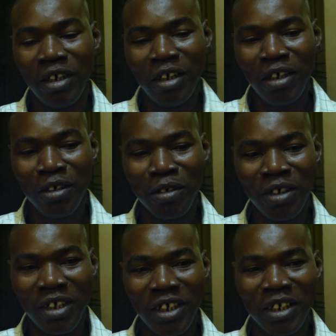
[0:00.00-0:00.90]
Yeah,
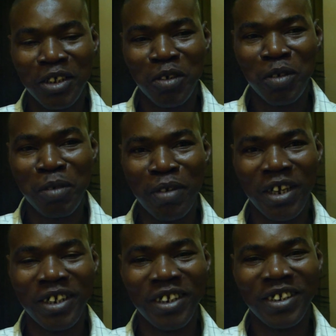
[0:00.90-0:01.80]
today, as we
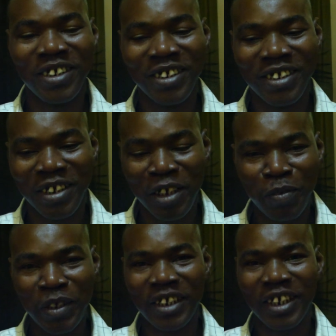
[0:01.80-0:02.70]
planned it since a
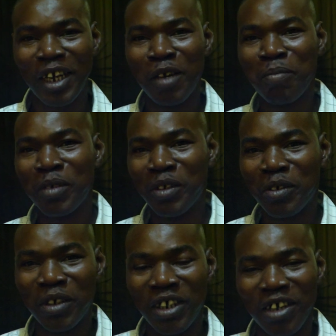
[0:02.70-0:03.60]
given
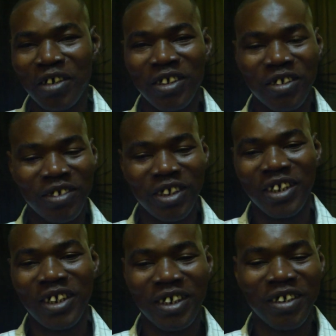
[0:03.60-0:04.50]
time, to
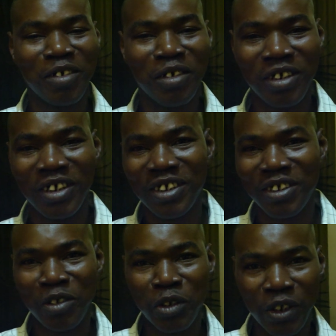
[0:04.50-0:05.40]
take
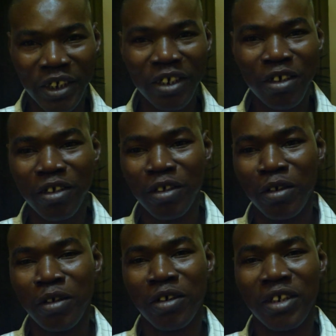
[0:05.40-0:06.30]
this training
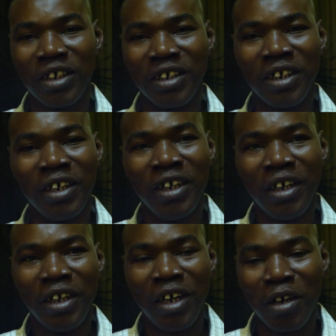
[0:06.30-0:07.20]
on
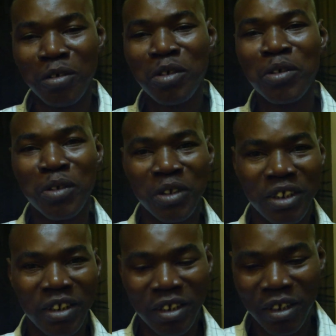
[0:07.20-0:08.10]
how to
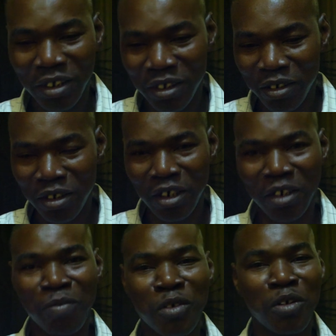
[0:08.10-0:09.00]
use the
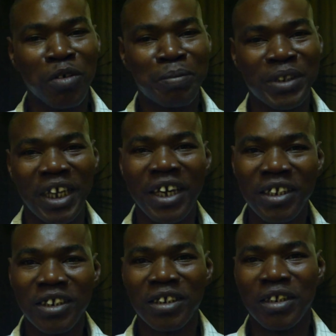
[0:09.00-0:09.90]
Akvo
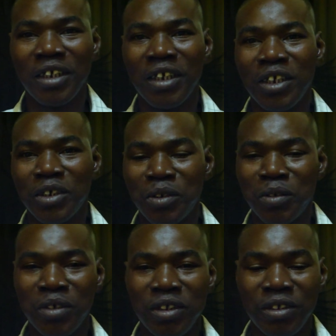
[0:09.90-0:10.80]
website.
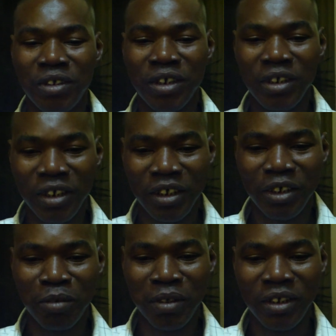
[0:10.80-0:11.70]
So the training
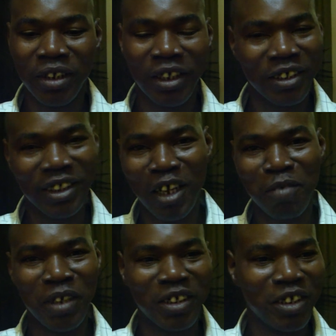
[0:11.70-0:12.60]
has
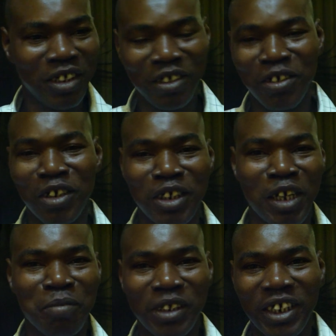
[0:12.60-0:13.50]
come at the real
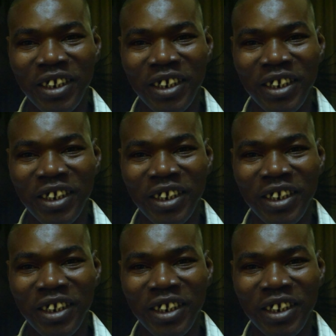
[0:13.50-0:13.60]
time.